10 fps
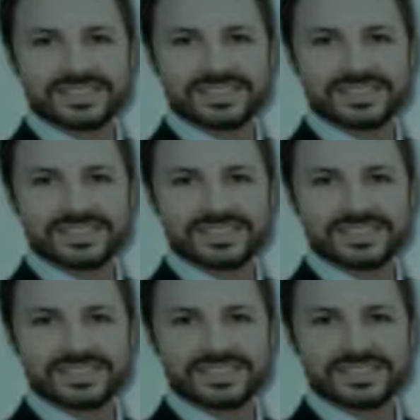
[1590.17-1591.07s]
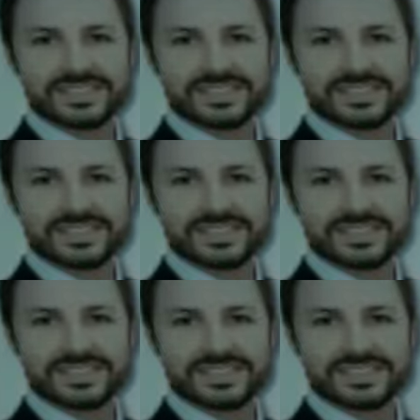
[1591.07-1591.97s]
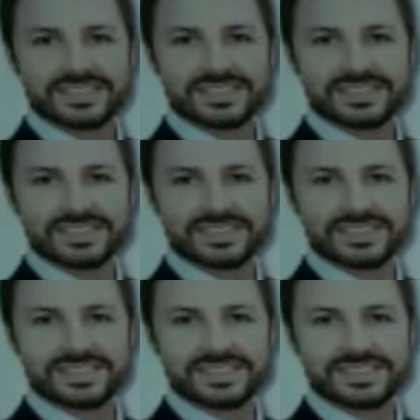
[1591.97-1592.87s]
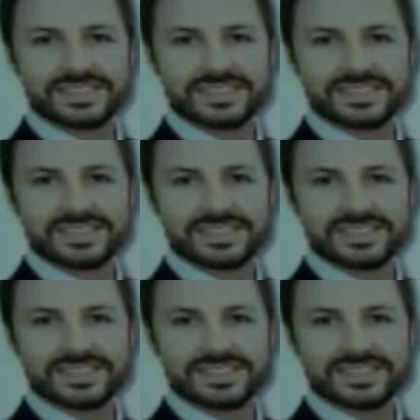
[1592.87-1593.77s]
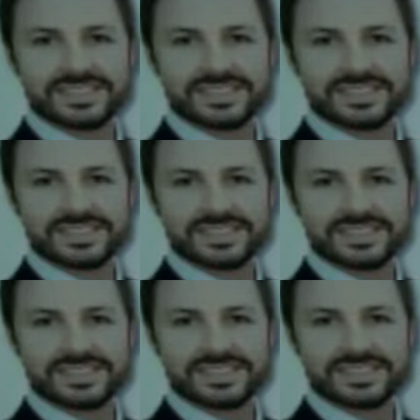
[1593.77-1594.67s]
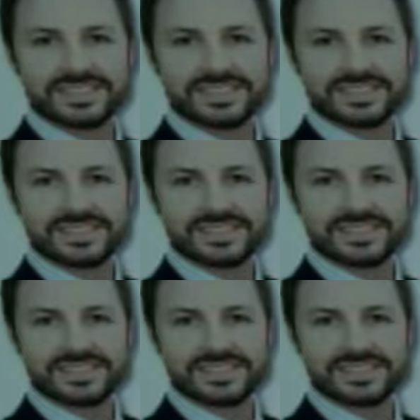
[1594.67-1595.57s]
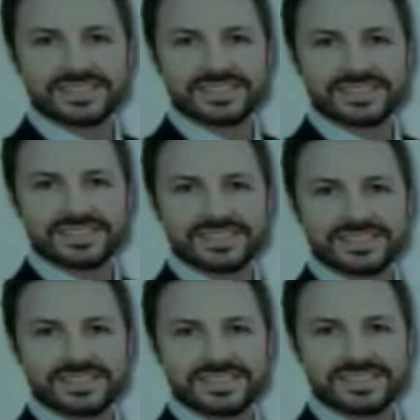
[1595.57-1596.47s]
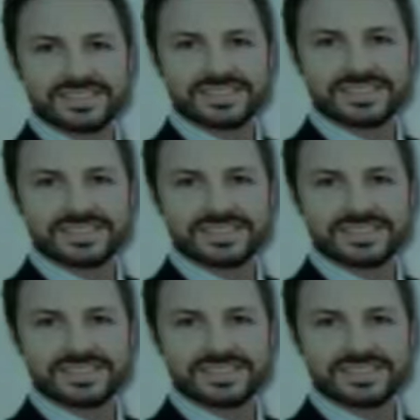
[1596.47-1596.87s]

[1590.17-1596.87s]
The person shown says nothing.